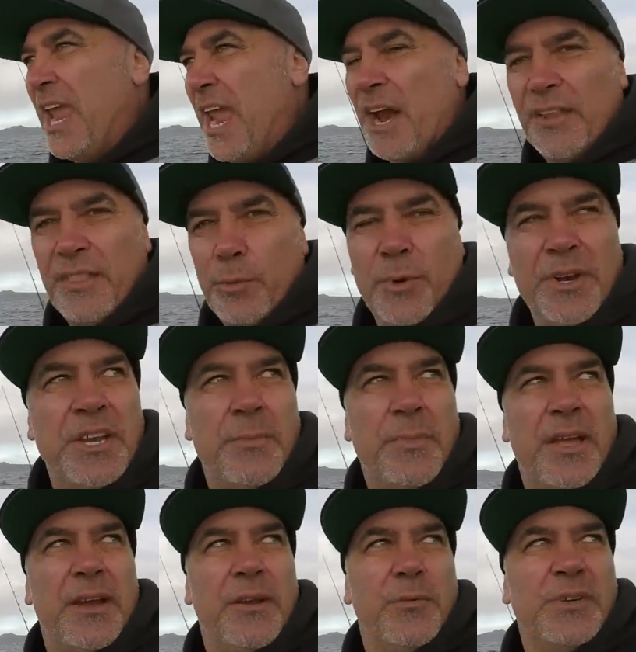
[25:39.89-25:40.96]
out of the wind a
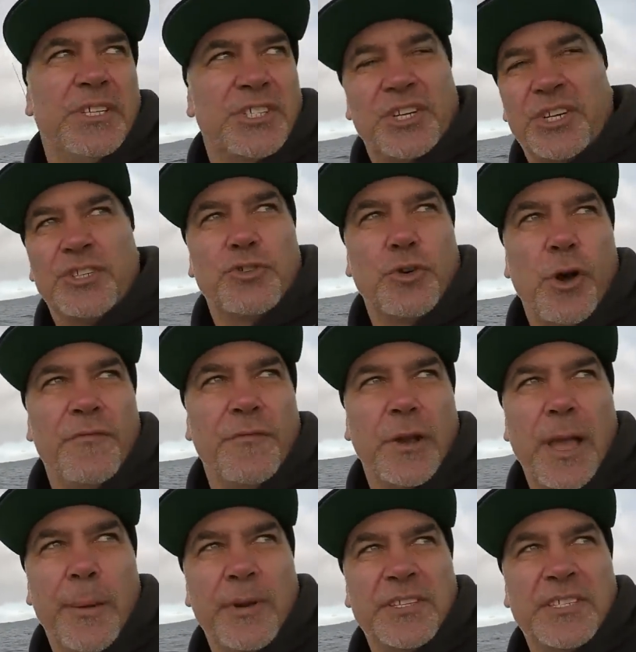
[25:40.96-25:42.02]
bit, and we're just going to try for a
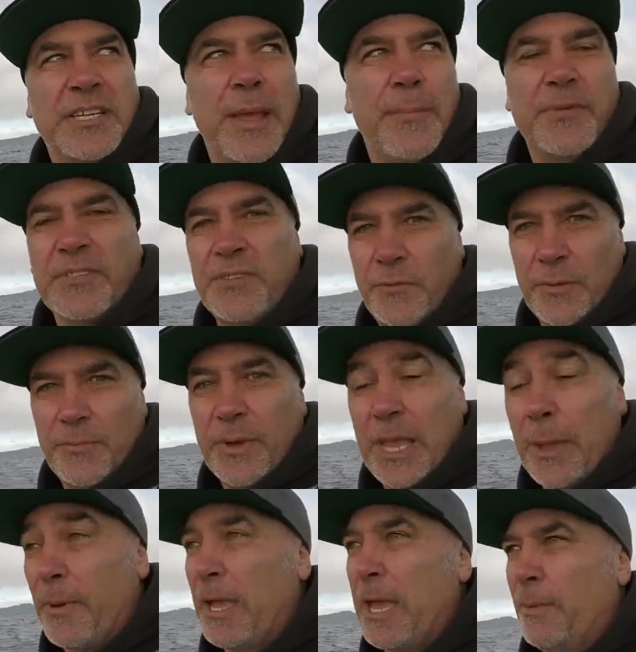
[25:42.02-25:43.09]
couple of snappers, see if we can
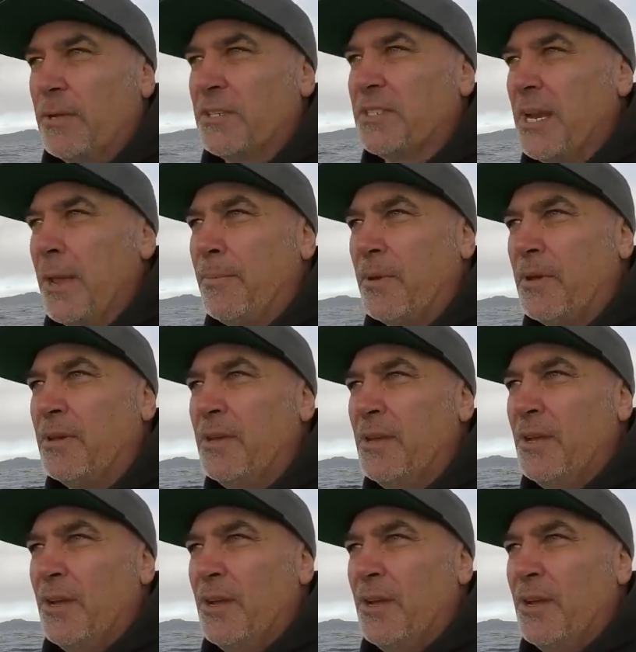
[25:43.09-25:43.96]
pick up a couple of snapper